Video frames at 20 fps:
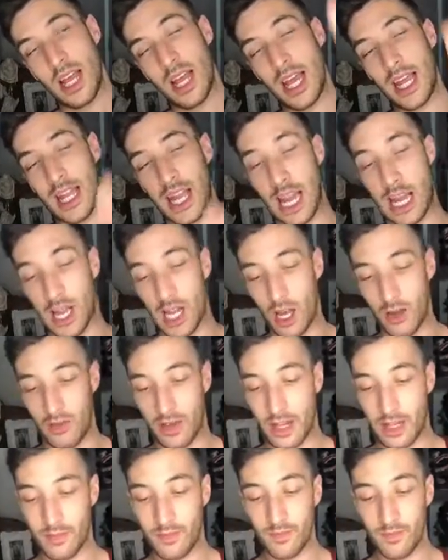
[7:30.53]
and I love
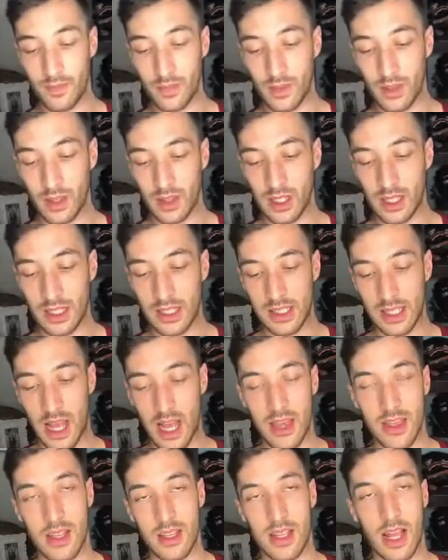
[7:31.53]
it these
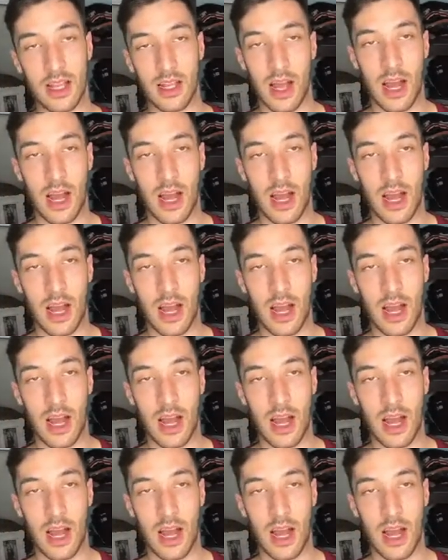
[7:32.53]
I think that